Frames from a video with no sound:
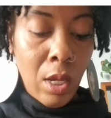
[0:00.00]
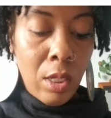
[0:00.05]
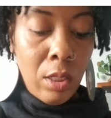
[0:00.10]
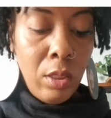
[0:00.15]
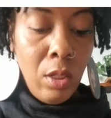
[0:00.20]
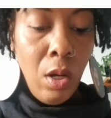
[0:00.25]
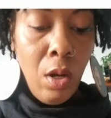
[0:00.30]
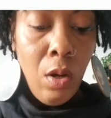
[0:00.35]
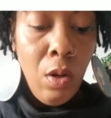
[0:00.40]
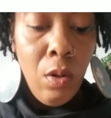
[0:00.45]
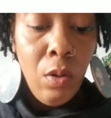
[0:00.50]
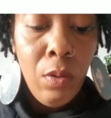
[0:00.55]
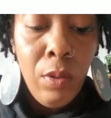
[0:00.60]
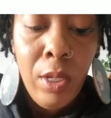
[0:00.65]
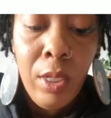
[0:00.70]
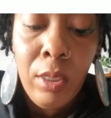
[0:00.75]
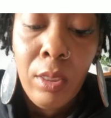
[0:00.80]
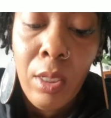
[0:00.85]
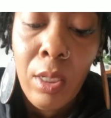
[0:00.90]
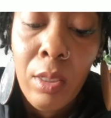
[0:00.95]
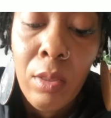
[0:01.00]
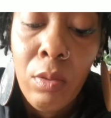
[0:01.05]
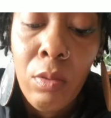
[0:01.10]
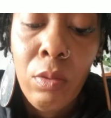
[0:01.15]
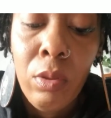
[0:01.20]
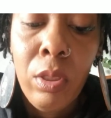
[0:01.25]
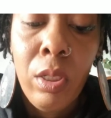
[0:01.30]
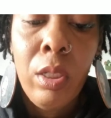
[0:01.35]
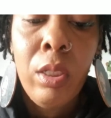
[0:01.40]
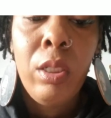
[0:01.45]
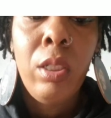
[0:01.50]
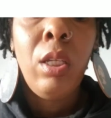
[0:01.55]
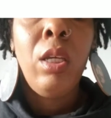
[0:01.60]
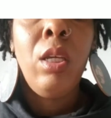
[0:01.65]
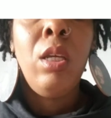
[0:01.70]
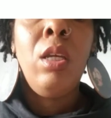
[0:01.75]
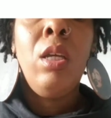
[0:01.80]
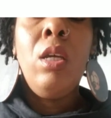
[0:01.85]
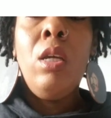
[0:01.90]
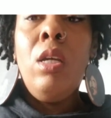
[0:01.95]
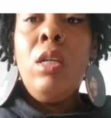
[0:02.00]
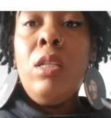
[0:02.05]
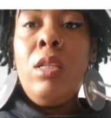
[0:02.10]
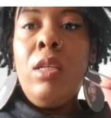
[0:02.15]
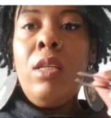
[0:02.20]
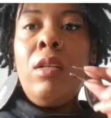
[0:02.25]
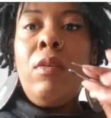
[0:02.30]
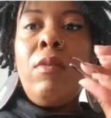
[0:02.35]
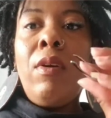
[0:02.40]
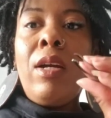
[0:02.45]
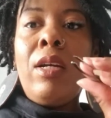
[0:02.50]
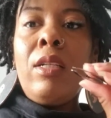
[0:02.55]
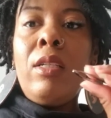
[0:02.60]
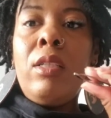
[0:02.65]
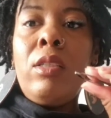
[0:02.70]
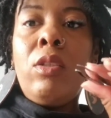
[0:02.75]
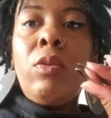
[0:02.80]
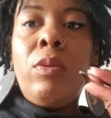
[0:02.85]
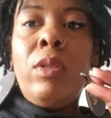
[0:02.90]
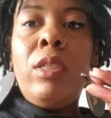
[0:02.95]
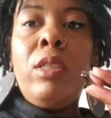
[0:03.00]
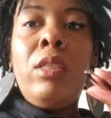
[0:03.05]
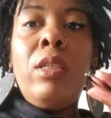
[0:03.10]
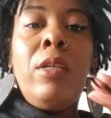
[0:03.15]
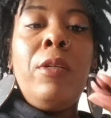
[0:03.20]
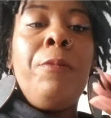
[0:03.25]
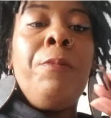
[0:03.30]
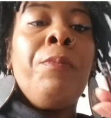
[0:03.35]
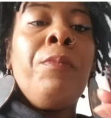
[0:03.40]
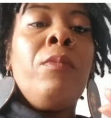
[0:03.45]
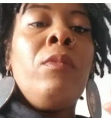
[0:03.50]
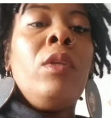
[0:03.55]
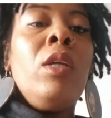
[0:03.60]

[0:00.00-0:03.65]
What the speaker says: So, and then you just need a regular tweezer.